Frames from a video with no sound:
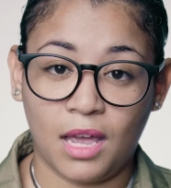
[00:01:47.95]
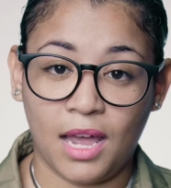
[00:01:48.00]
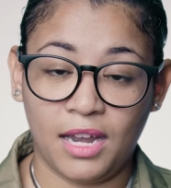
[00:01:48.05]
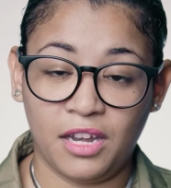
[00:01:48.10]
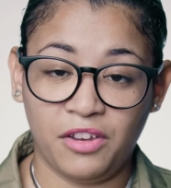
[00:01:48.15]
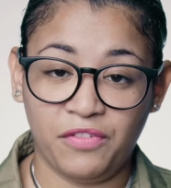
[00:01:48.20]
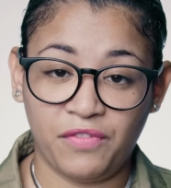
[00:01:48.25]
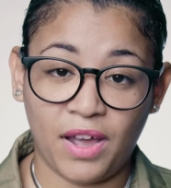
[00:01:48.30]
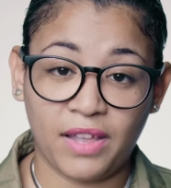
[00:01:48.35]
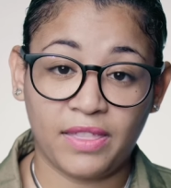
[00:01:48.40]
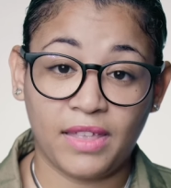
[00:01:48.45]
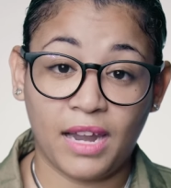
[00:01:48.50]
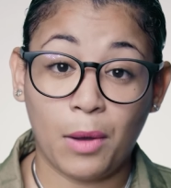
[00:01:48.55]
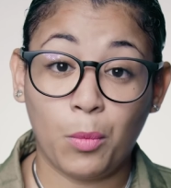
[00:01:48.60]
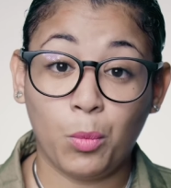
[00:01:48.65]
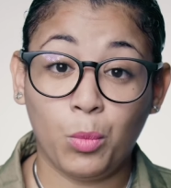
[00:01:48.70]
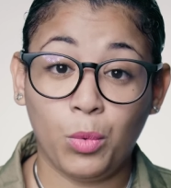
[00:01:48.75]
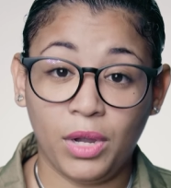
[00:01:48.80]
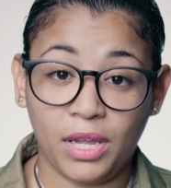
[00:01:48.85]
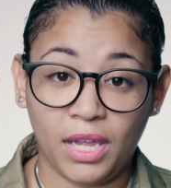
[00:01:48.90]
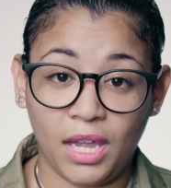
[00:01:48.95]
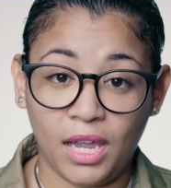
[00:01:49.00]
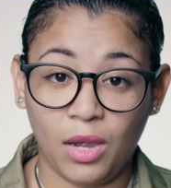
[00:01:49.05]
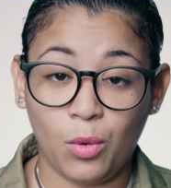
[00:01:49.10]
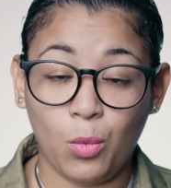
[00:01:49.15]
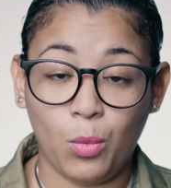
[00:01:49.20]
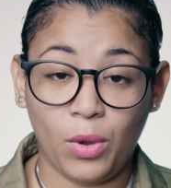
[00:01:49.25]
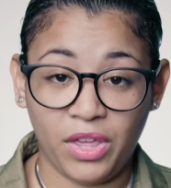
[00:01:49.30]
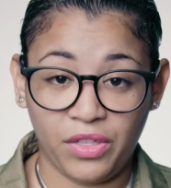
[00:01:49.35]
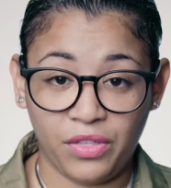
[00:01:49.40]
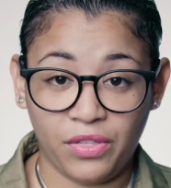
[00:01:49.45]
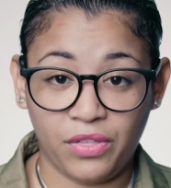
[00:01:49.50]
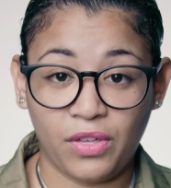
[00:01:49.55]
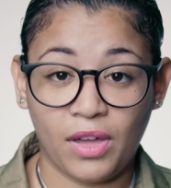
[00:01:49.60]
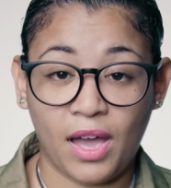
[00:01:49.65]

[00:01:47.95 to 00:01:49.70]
and the fact that I'm working with